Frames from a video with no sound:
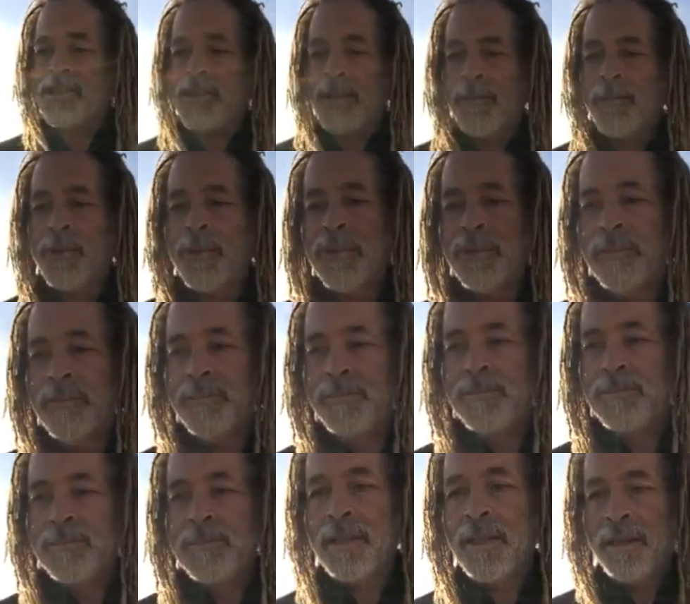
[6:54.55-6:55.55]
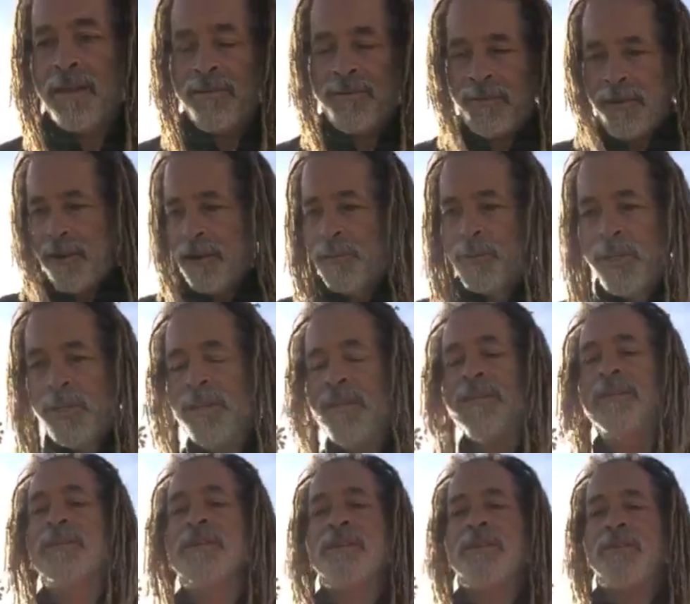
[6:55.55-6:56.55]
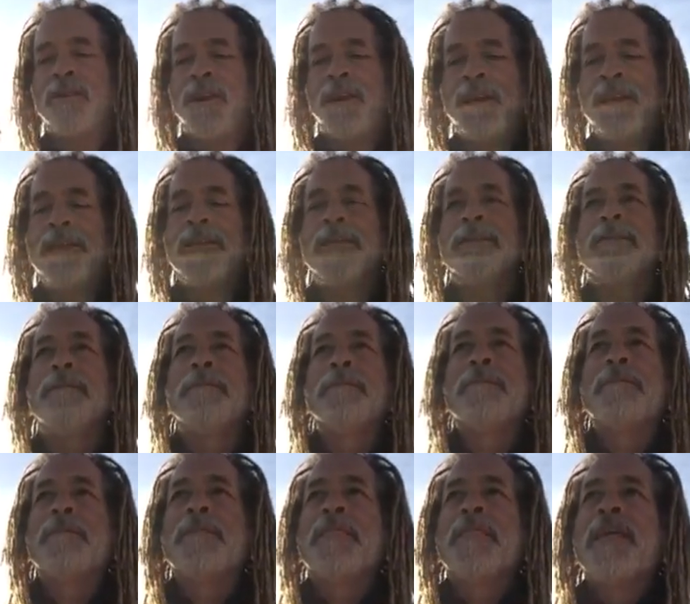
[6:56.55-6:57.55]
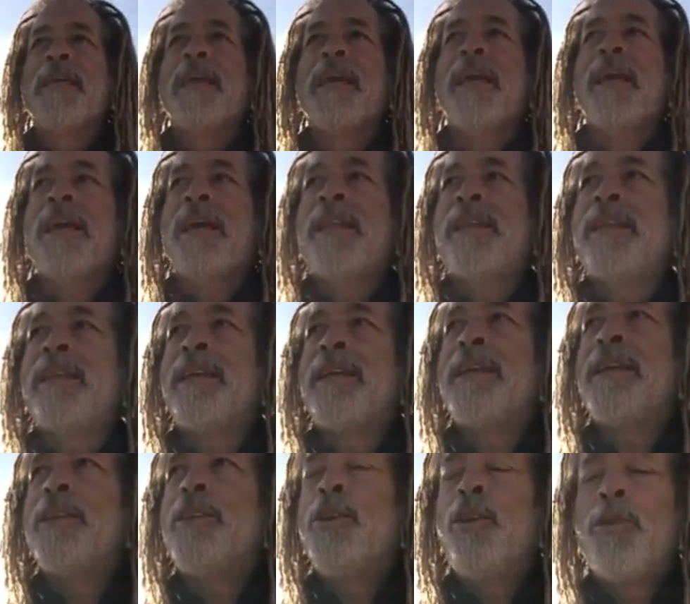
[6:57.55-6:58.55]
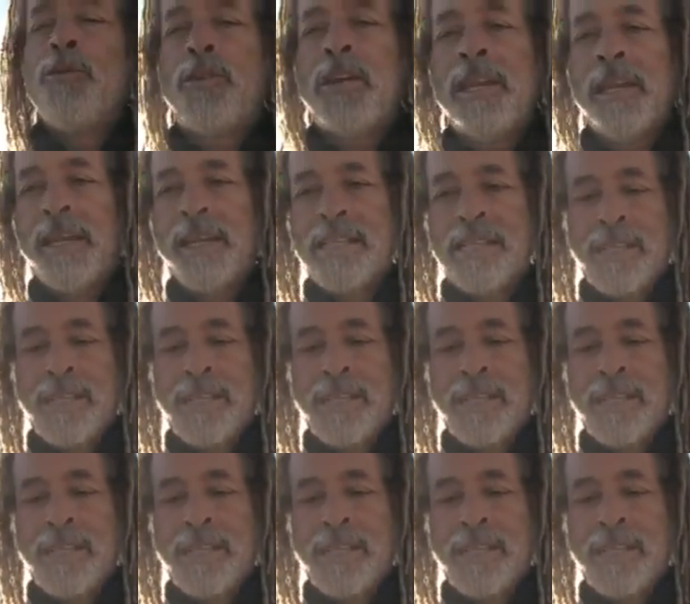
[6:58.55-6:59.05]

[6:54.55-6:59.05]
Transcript: a shepherd and a farmer, right? And you've got to